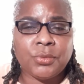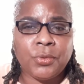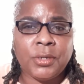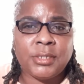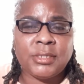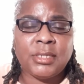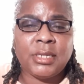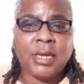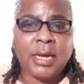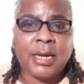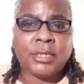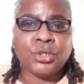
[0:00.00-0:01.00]
was that
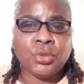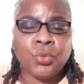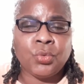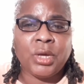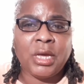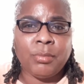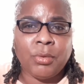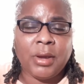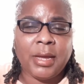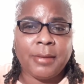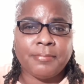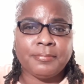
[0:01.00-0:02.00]
God told
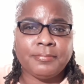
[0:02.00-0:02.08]
Abraham?